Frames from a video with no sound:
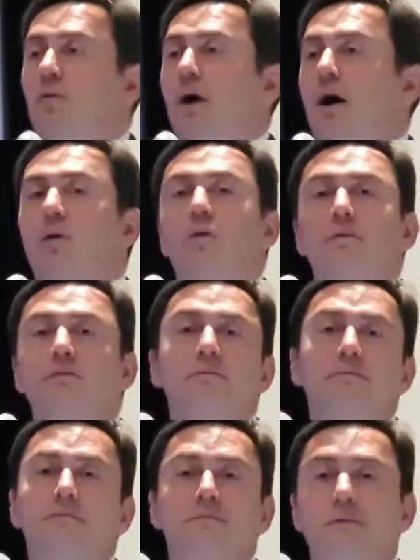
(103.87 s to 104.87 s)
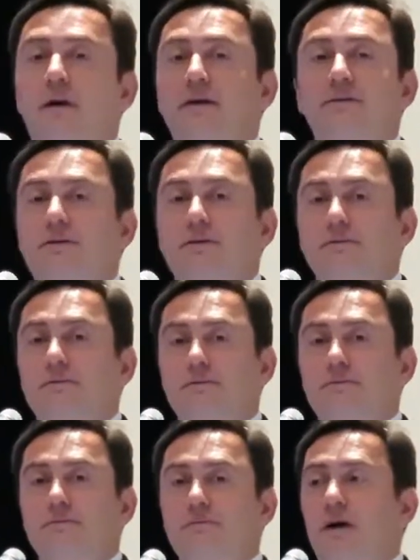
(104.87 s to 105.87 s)
Wow, excellent.
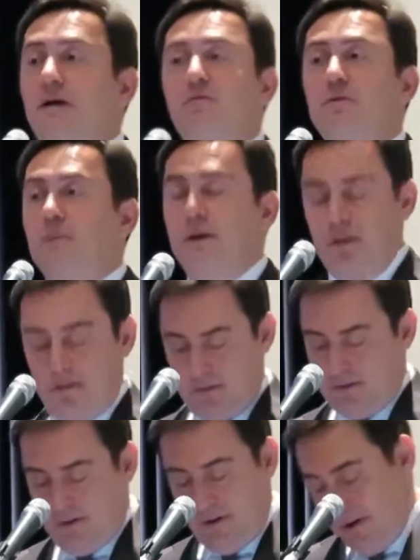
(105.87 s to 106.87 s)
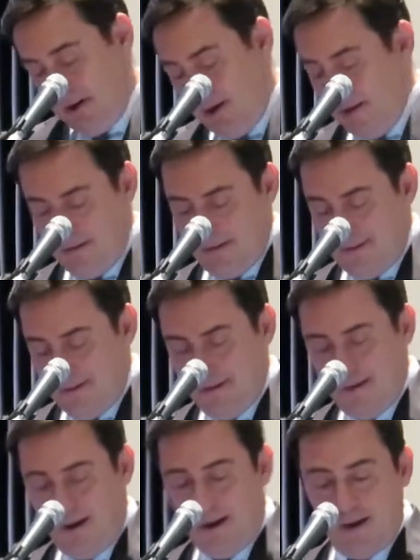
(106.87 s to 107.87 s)
Everybody, okay.
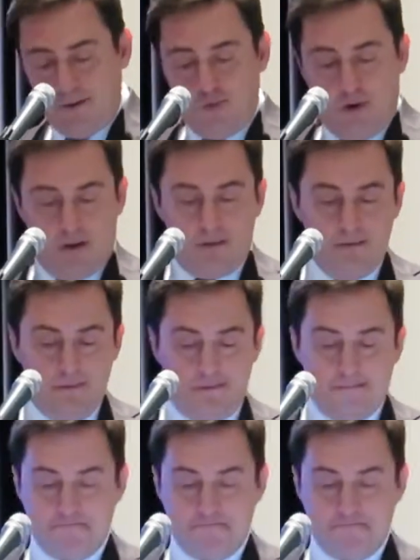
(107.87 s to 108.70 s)
I had one.